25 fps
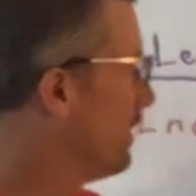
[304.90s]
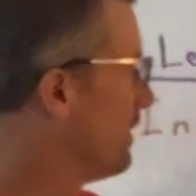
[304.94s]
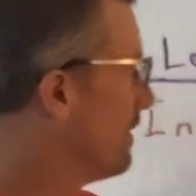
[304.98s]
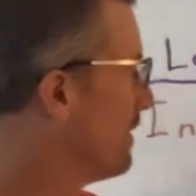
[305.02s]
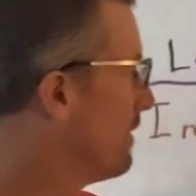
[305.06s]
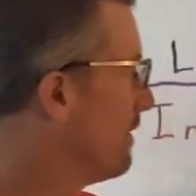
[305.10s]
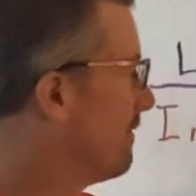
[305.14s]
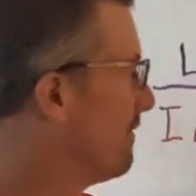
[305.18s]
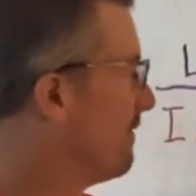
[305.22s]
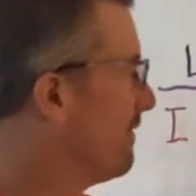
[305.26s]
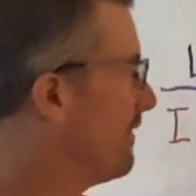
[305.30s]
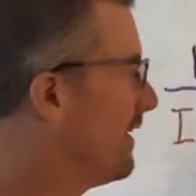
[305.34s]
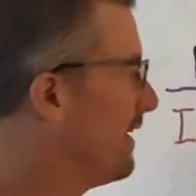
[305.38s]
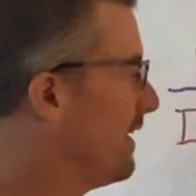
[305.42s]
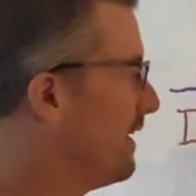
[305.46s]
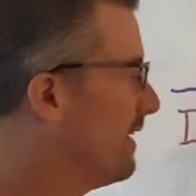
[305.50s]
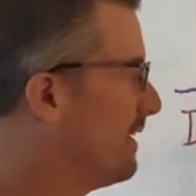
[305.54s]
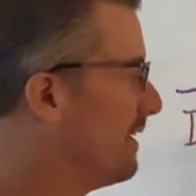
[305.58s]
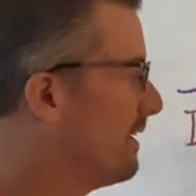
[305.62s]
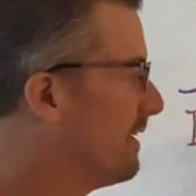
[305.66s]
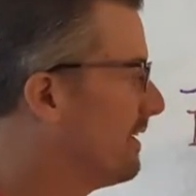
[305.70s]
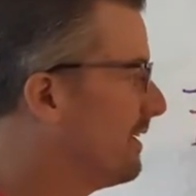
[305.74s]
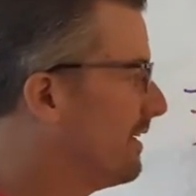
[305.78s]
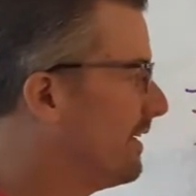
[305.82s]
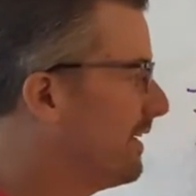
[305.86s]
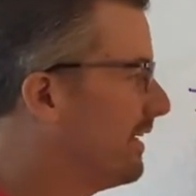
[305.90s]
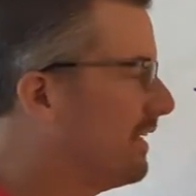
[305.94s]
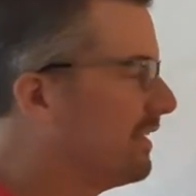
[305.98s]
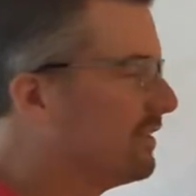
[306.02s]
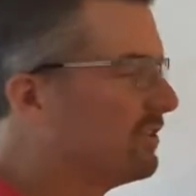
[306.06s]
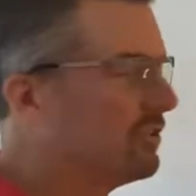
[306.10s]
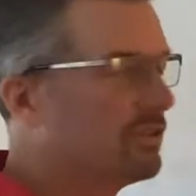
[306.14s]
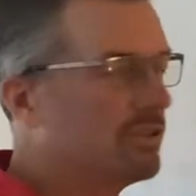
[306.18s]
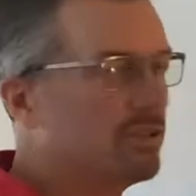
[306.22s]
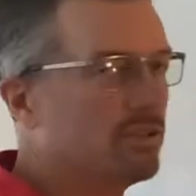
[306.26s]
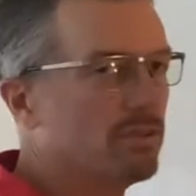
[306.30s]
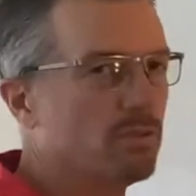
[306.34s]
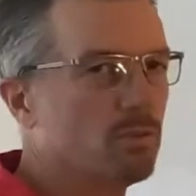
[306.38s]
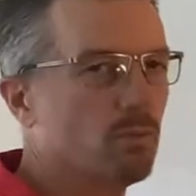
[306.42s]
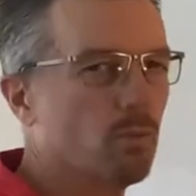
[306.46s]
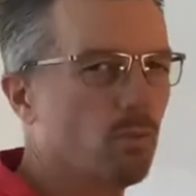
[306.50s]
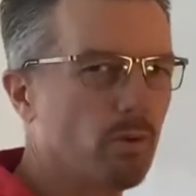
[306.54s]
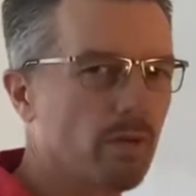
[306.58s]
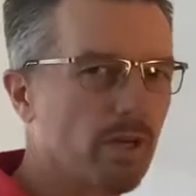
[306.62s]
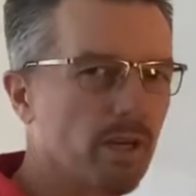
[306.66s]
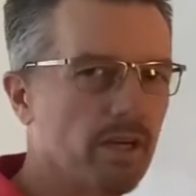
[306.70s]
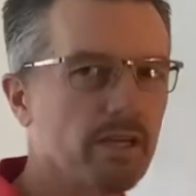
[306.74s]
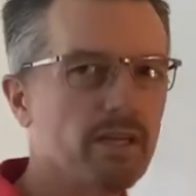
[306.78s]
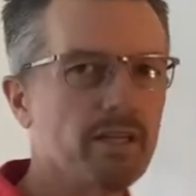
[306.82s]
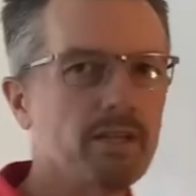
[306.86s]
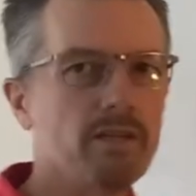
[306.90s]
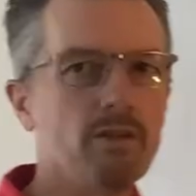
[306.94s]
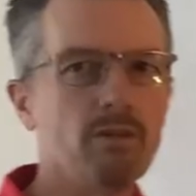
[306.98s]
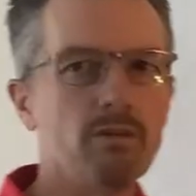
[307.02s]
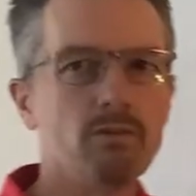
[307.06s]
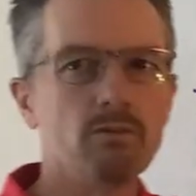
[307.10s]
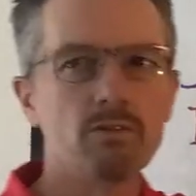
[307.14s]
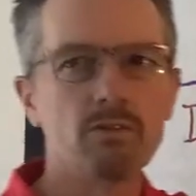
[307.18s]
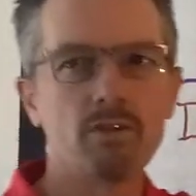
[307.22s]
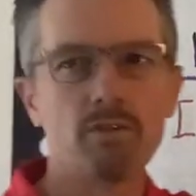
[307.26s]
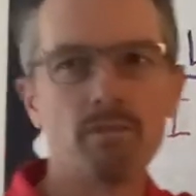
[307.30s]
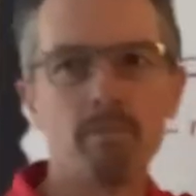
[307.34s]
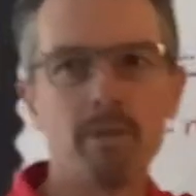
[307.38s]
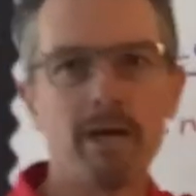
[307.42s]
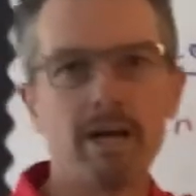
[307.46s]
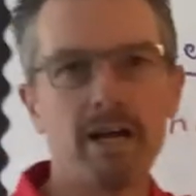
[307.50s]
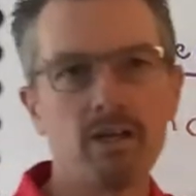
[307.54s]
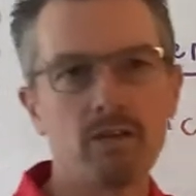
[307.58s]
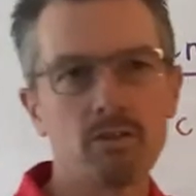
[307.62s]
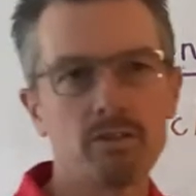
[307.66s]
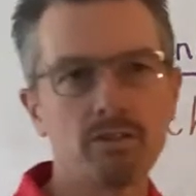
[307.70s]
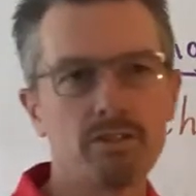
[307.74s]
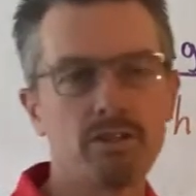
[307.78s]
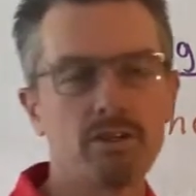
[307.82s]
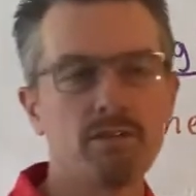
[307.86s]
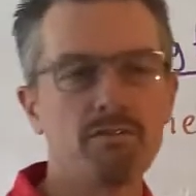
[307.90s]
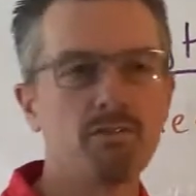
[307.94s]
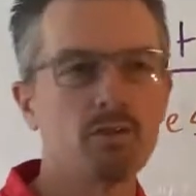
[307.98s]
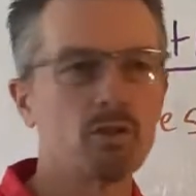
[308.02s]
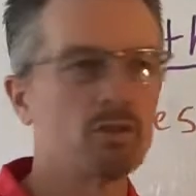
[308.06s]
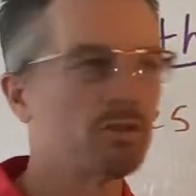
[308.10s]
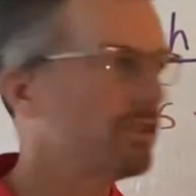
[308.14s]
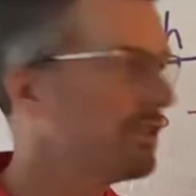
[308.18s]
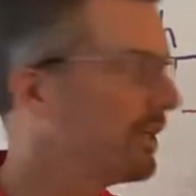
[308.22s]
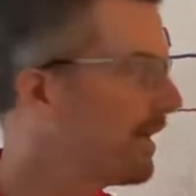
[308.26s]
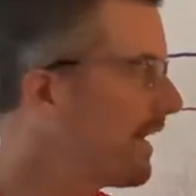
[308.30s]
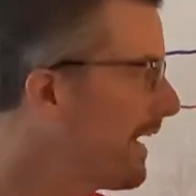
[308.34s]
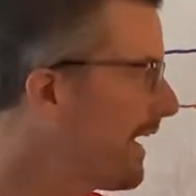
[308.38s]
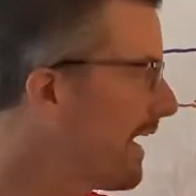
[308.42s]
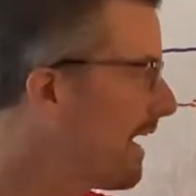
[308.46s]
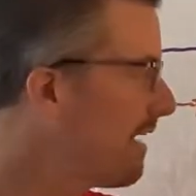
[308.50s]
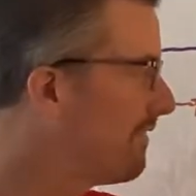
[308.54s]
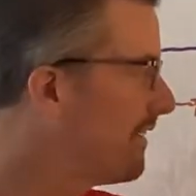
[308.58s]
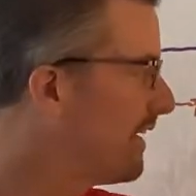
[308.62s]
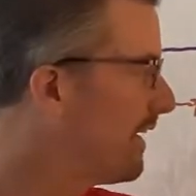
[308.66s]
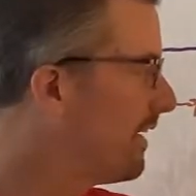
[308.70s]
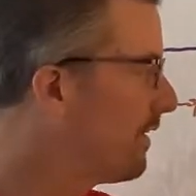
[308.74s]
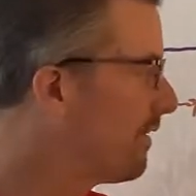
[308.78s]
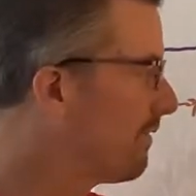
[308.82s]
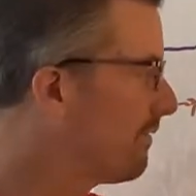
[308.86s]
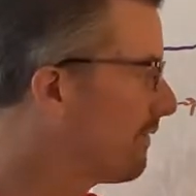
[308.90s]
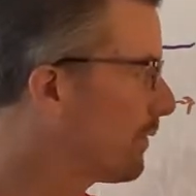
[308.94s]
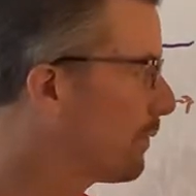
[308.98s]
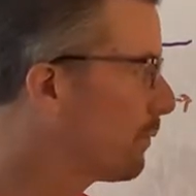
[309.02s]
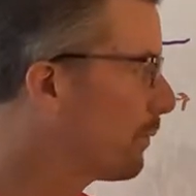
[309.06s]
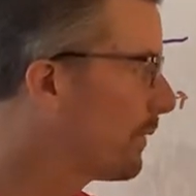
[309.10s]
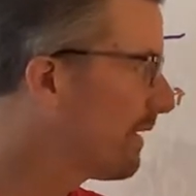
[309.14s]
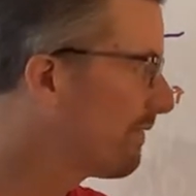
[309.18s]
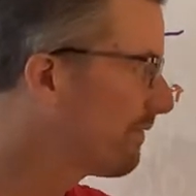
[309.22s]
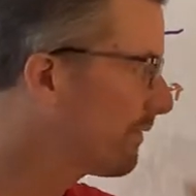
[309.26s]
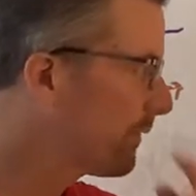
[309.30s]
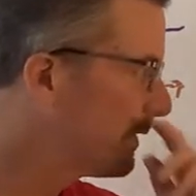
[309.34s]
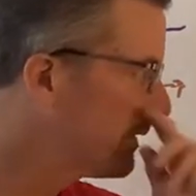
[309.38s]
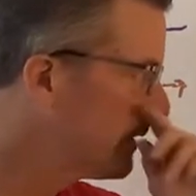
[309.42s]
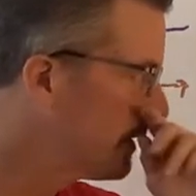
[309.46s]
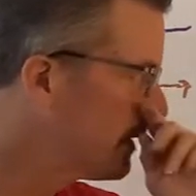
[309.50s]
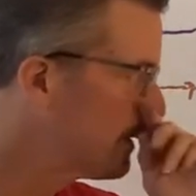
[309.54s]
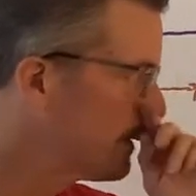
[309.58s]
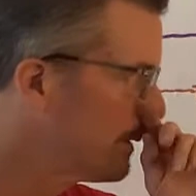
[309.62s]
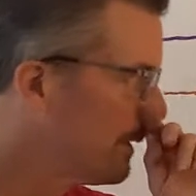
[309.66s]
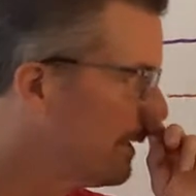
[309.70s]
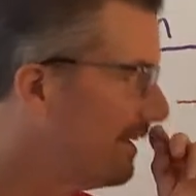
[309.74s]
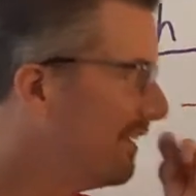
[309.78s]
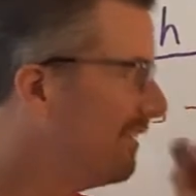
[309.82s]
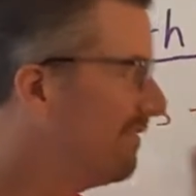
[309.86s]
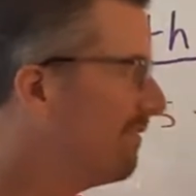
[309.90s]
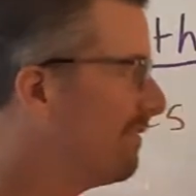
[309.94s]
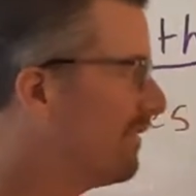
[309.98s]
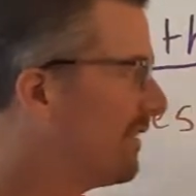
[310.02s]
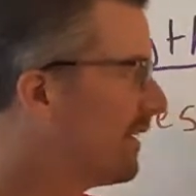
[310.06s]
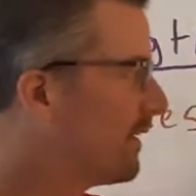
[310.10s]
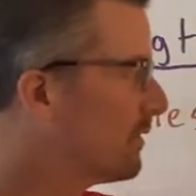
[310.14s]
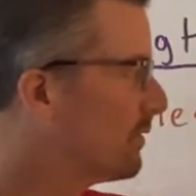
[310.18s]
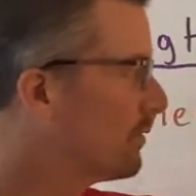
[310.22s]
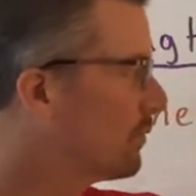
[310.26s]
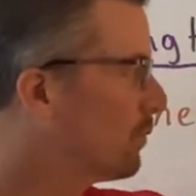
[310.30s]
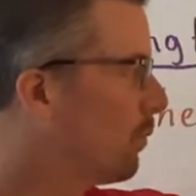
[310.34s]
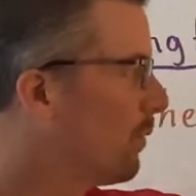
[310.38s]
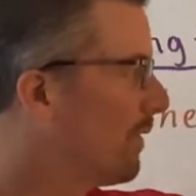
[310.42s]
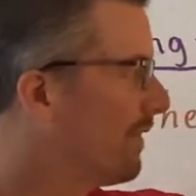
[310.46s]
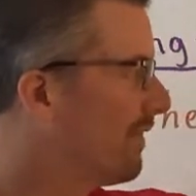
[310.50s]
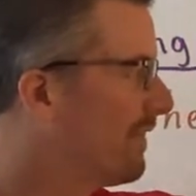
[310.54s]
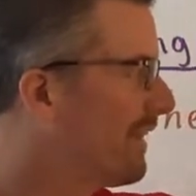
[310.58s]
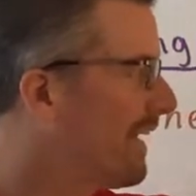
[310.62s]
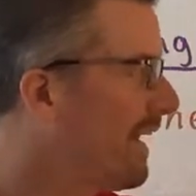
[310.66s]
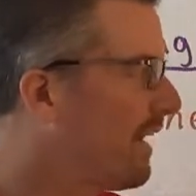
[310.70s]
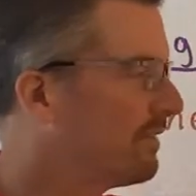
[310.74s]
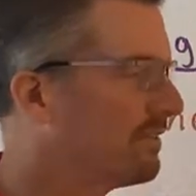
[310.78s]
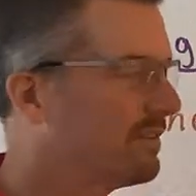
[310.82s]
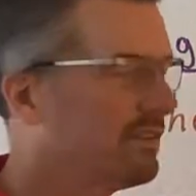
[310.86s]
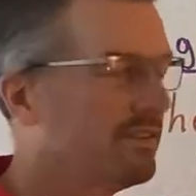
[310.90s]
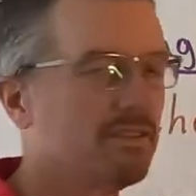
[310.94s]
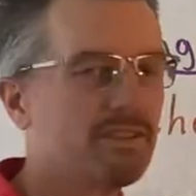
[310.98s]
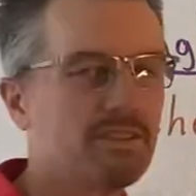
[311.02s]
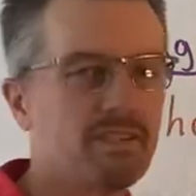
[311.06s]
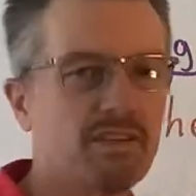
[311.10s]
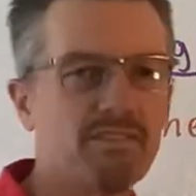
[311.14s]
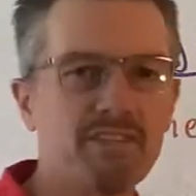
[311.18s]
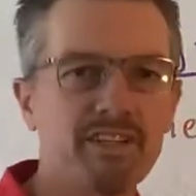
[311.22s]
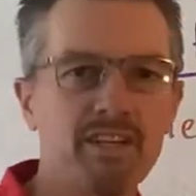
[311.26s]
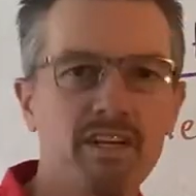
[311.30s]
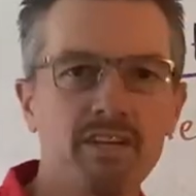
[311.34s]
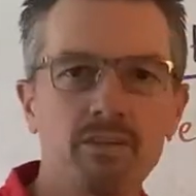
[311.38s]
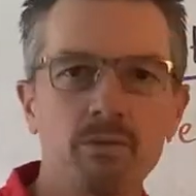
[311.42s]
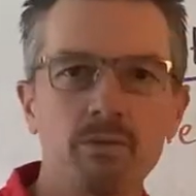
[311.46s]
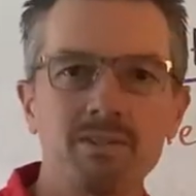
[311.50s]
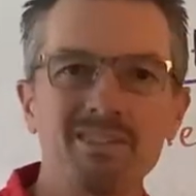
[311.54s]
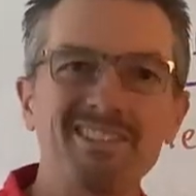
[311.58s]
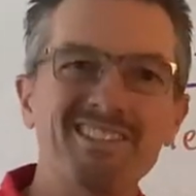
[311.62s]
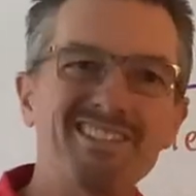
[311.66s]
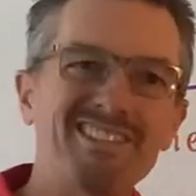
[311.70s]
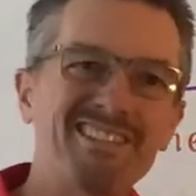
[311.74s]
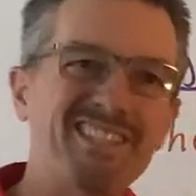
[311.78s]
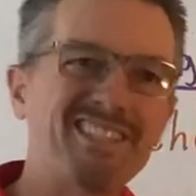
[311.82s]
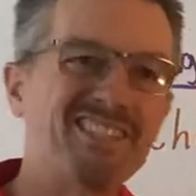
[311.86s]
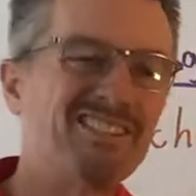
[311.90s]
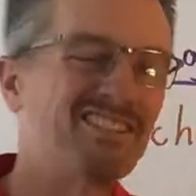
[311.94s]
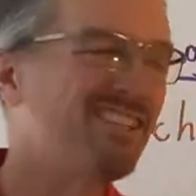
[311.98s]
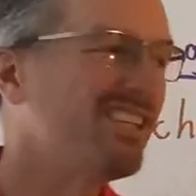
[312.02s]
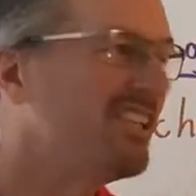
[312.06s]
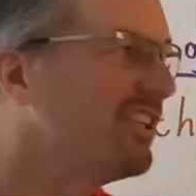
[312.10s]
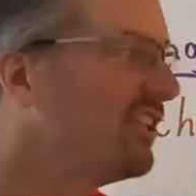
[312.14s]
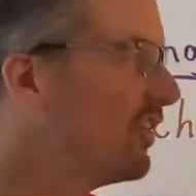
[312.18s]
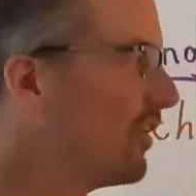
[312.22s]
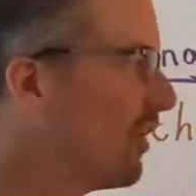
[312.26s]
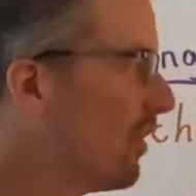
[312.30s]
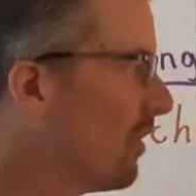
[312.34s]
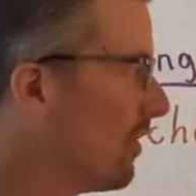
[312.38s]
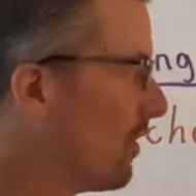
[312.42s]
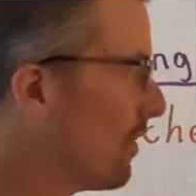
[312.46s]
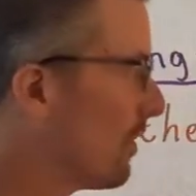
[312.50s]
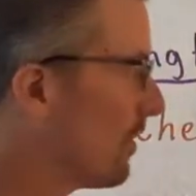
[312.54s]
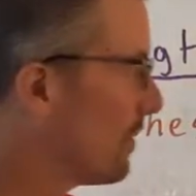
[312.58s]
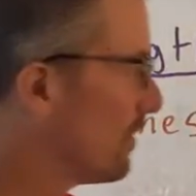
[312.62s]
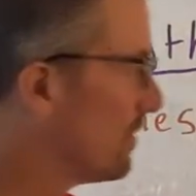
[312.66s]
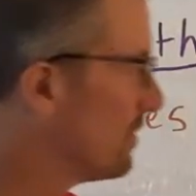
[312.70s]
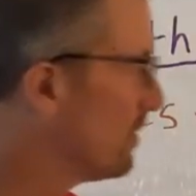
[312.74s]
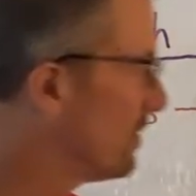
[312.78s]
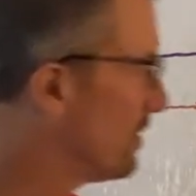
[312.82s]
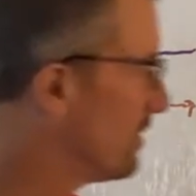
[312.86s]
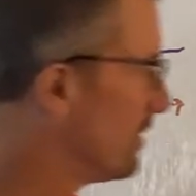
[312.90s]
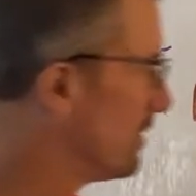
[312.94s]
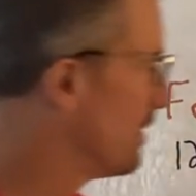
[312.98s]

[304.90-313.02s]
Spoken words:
to feet to inches. We're not going to use the miles conversion. I have it here for reference. There's 1,760 yards